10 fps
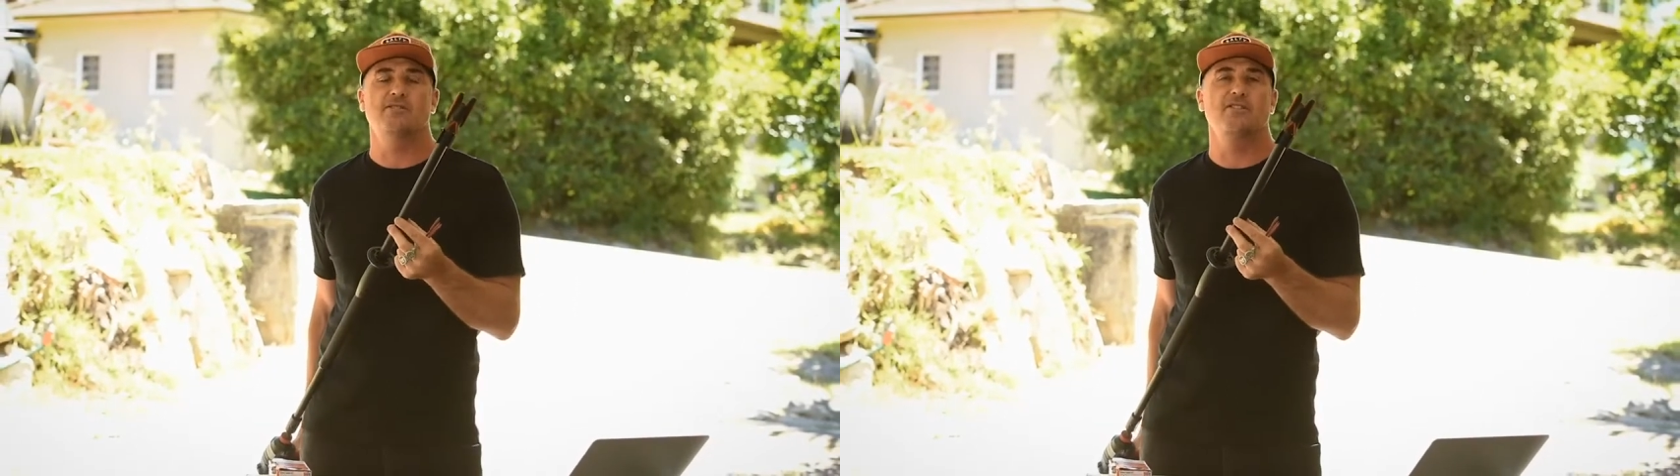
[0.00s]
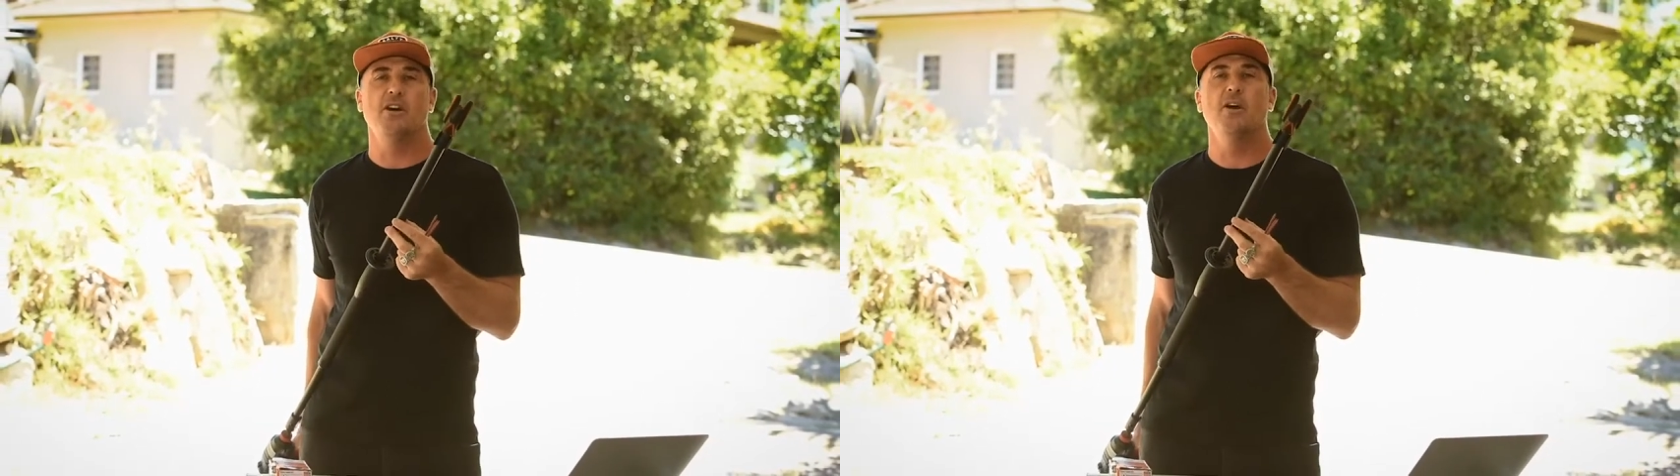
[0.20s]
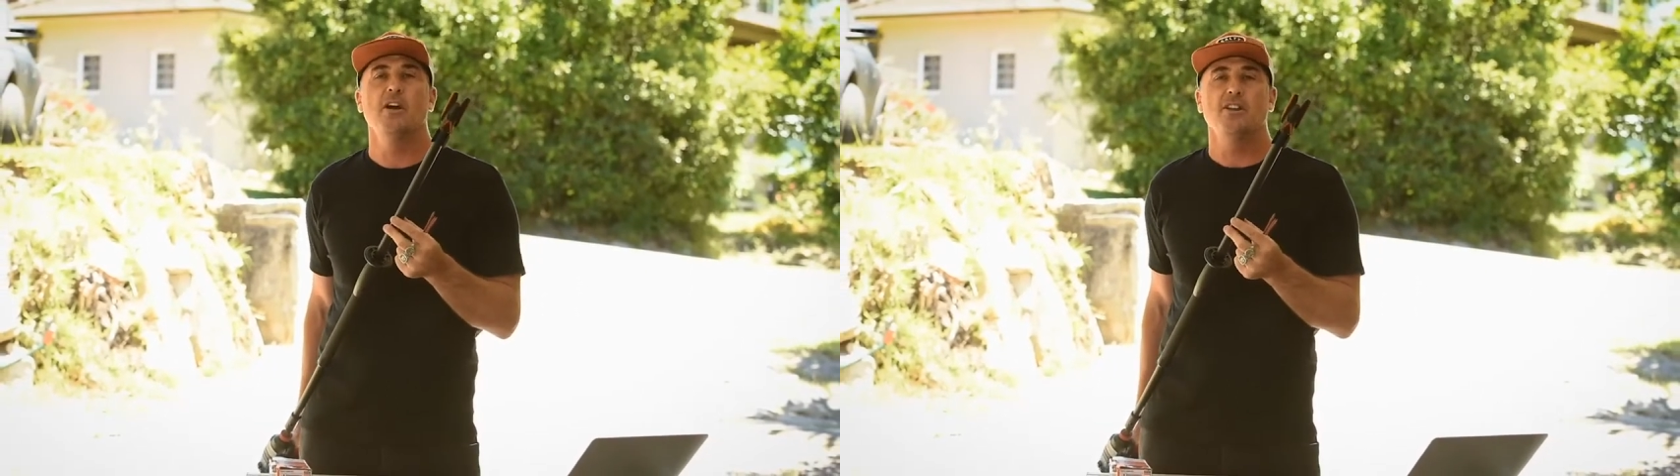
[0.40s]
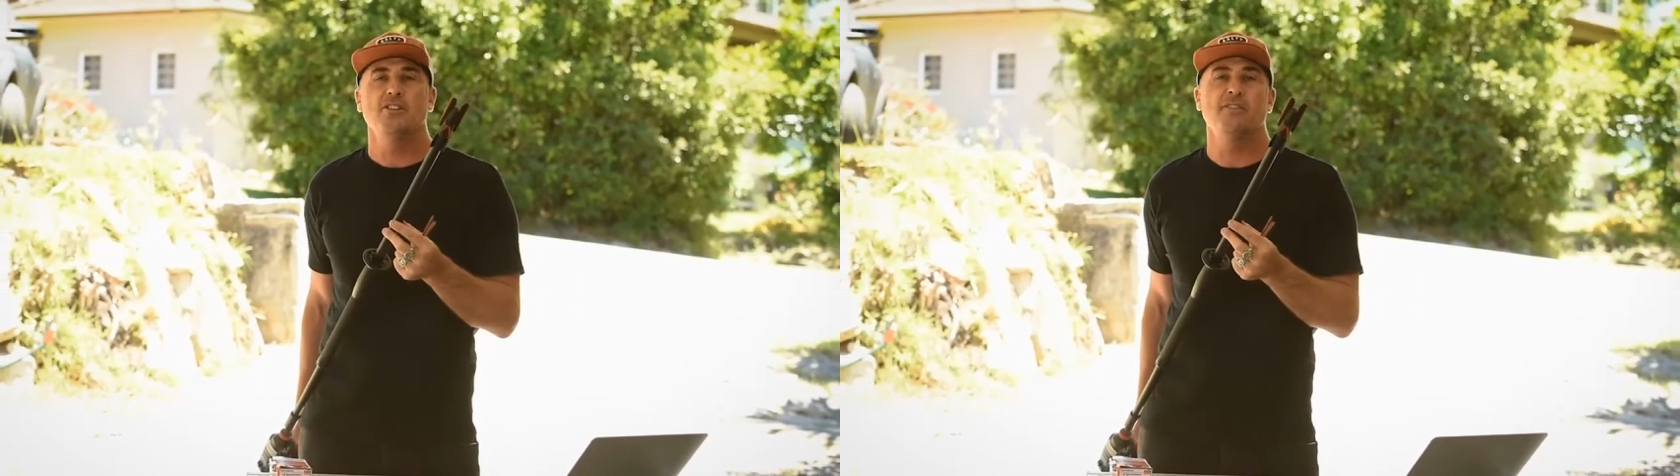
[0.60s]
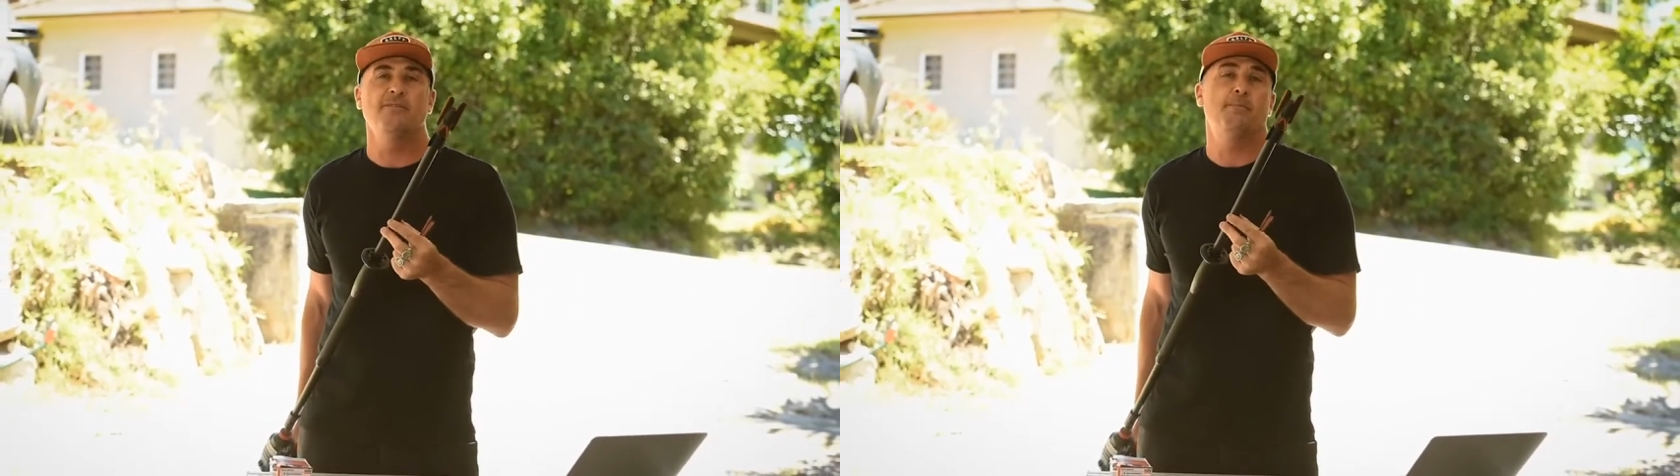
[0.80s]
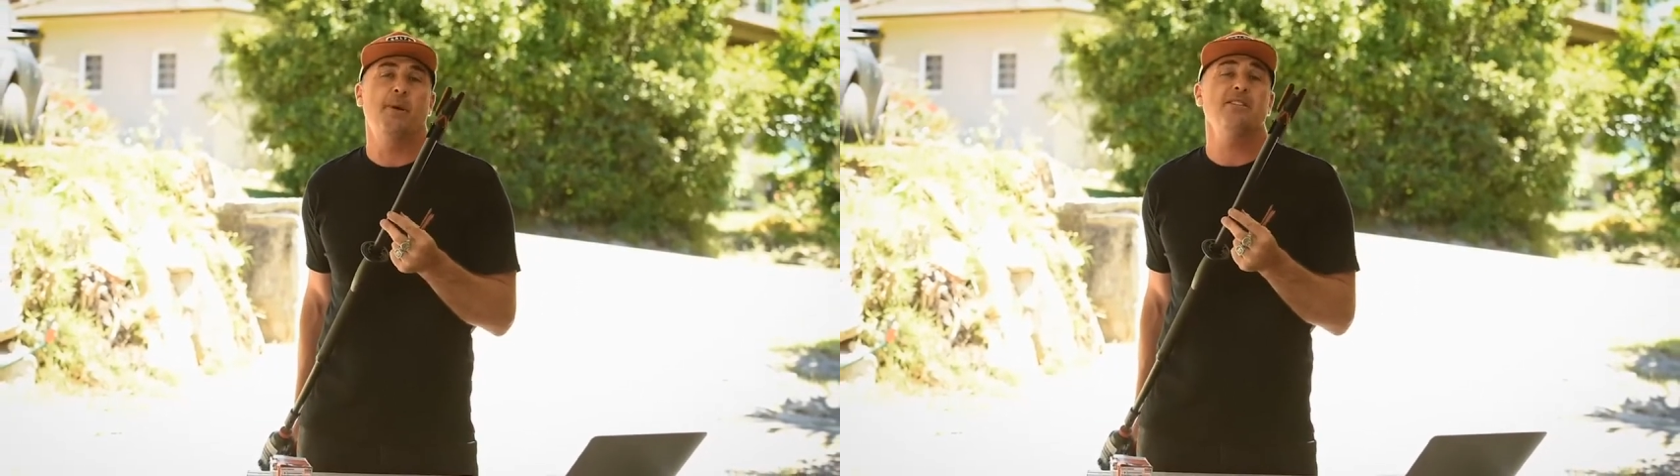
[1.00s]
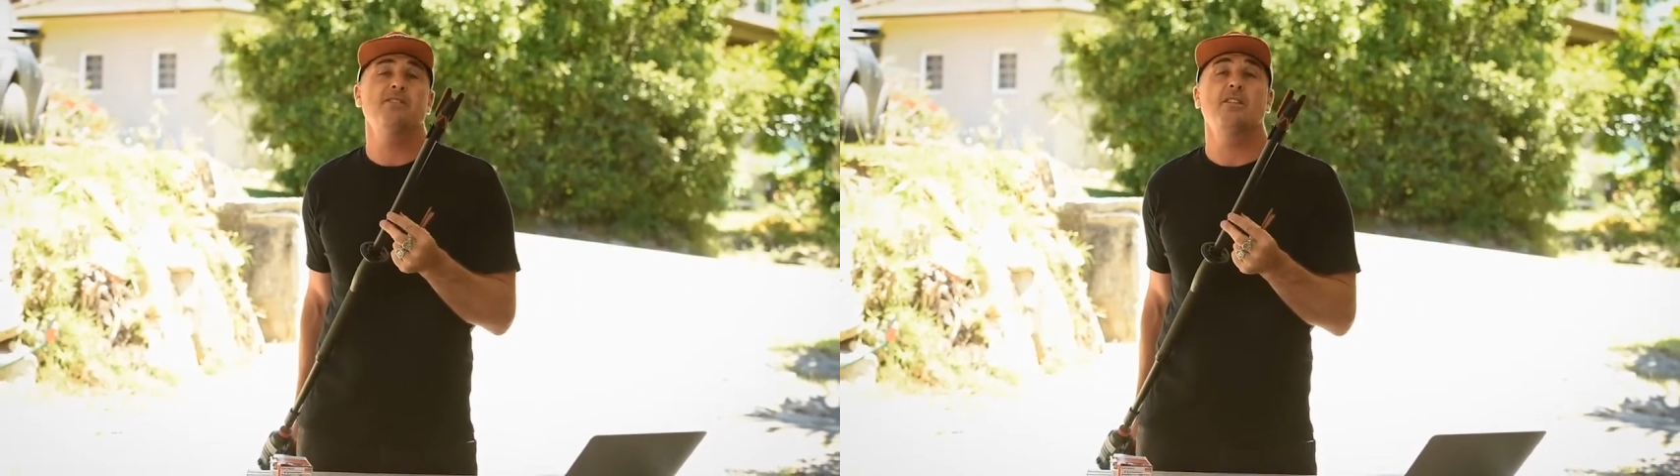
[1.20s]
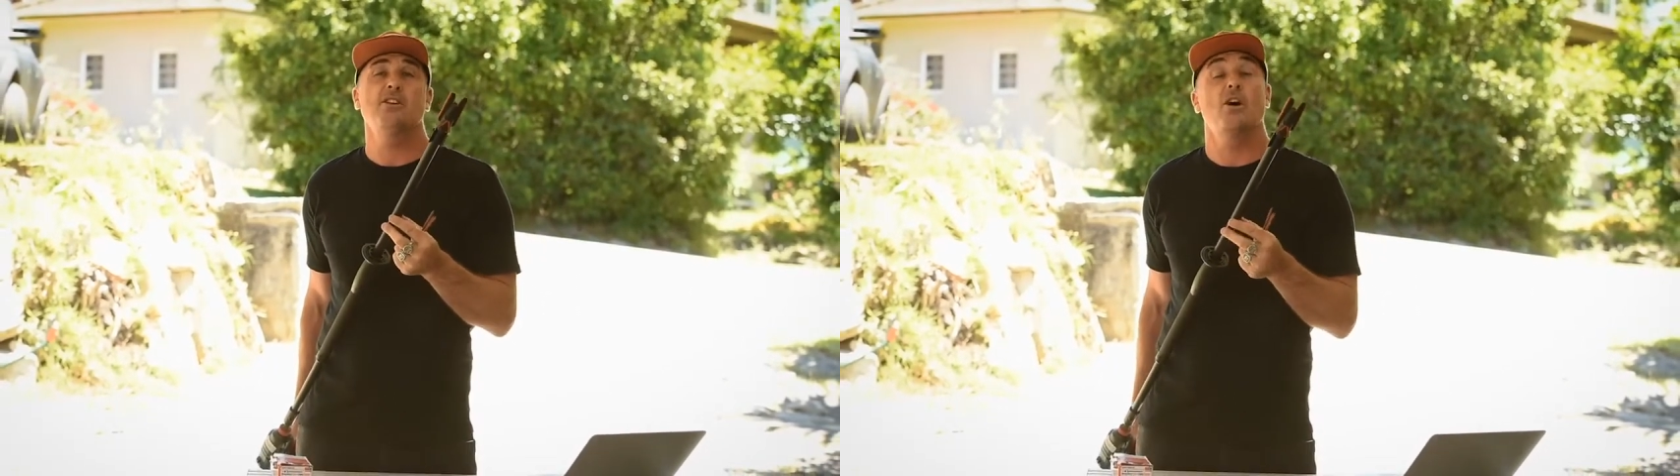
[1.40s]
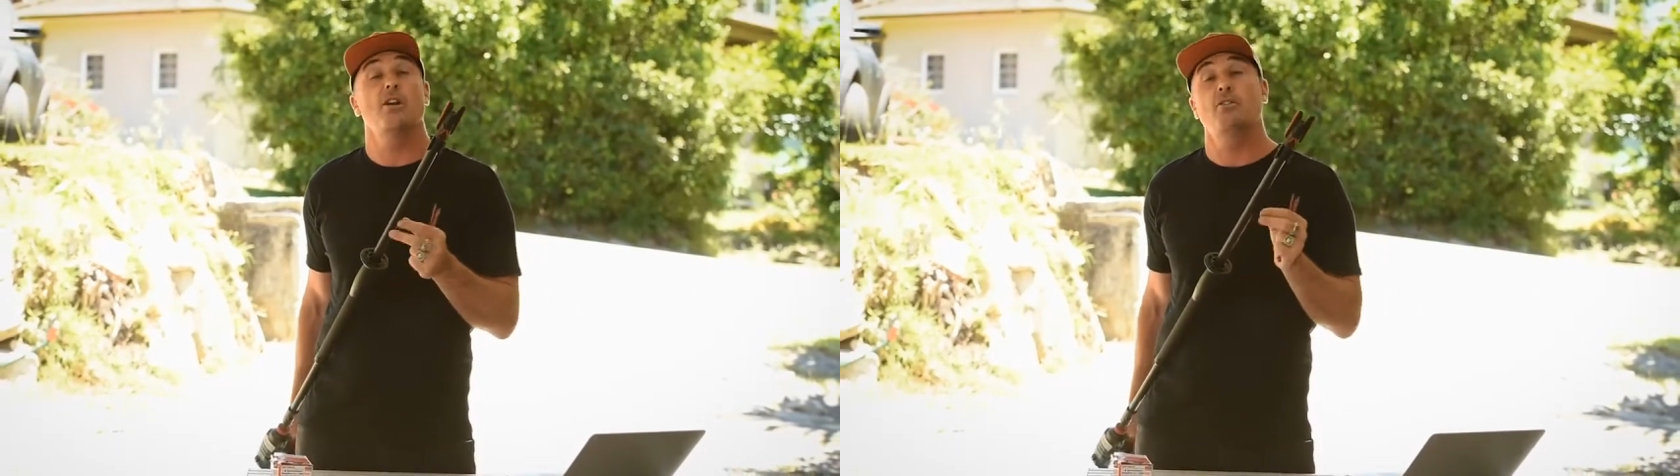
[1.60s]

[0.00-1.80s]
So you've basically got